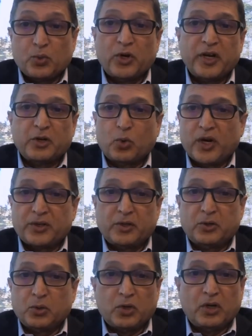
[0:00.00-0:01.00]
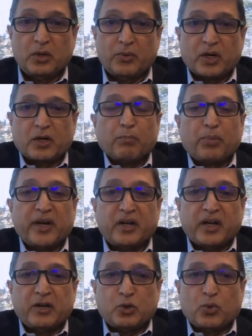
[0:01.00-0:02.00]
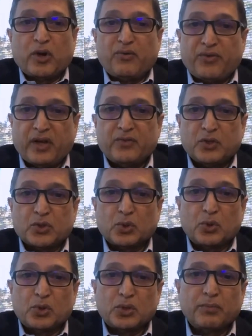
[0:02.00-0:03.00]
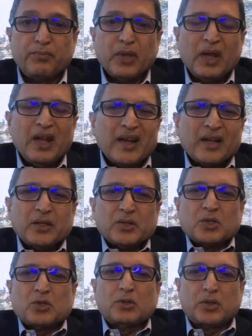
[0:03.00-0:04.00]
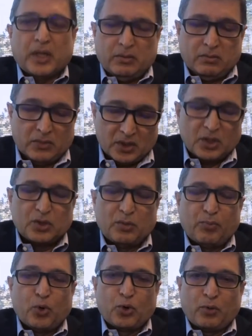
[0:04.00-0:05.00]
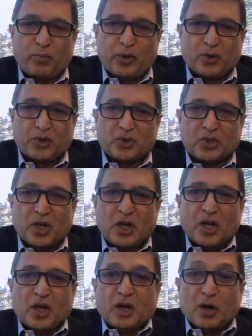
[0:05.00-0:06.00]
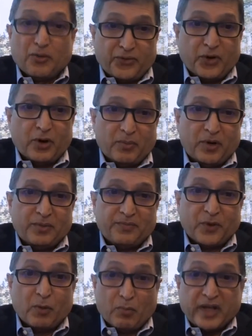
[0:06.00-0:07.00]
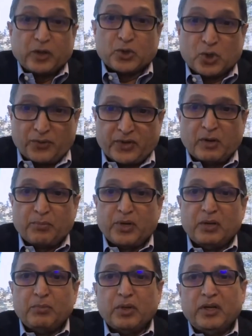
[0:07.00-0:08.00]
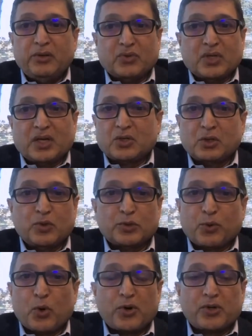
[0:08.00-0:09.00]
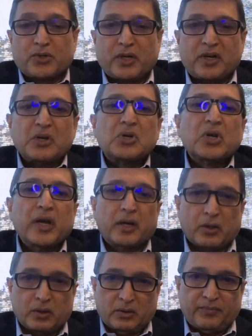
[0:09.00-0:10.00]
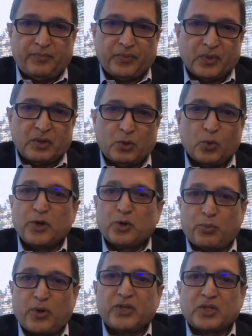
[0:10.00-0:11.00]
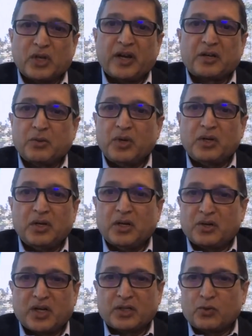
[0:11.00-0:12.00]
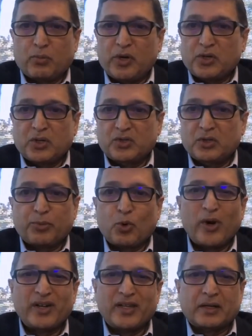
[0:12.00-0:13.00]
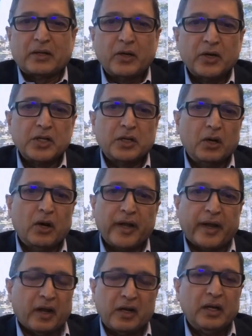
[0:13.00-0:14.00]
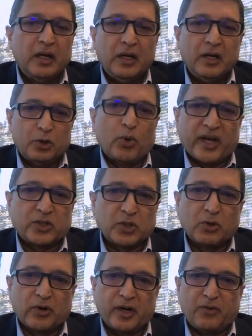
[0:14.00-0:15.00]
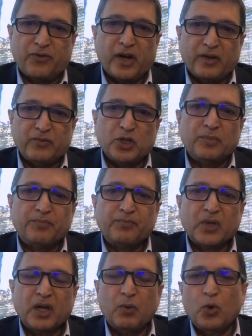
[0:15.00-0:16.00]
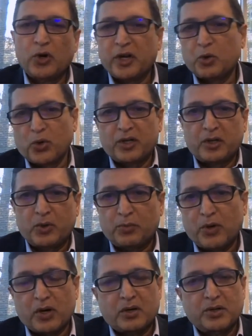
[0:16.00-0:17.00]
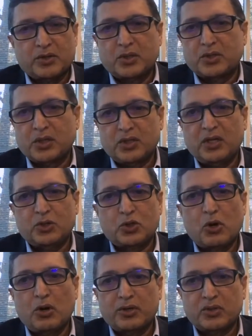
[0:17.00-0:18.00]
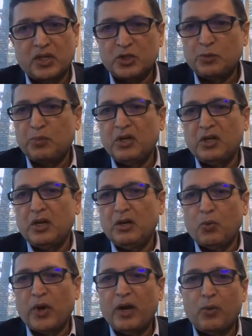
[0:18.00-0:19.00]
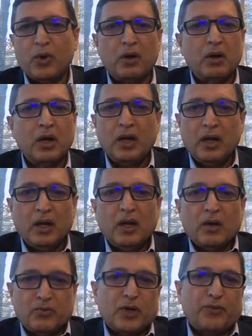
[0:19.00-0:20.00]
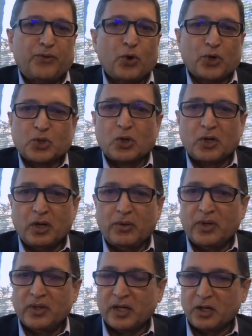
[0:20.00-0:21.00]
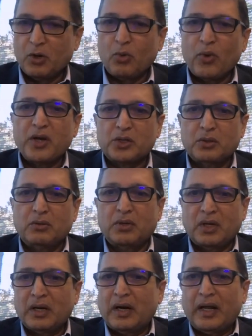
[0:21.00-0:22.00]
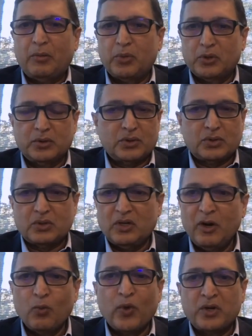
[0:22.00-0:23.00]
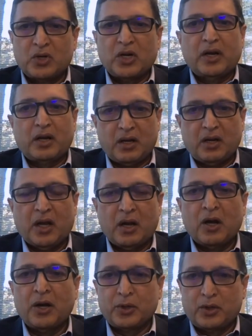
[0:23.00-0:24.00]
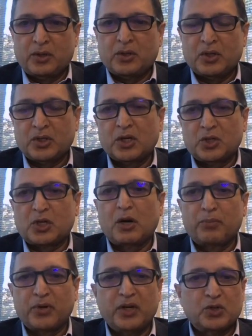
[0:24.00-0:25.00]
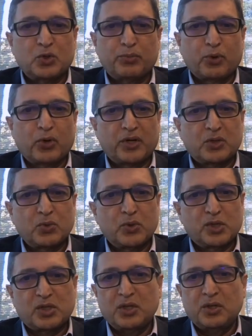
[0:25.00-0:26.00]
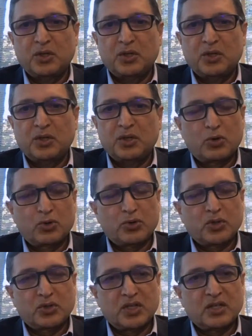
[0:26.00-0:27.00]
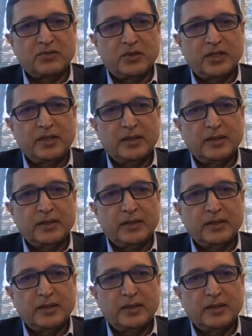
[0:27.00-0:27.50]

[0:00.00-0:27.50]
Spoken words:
working together to deliver a complete end-to-end 5G solution. And this is important because Affirmed, a Microsoft company, believes that service providers are integral to enterprise connectivity and transformation as they provide that critical link to accelerate 5G. And working together with partners such as ASOCS, HPE, Wavin, we are focused on delivering that innovation that enables Inventec and other such companies to progress towards Industry 4.0 successfully.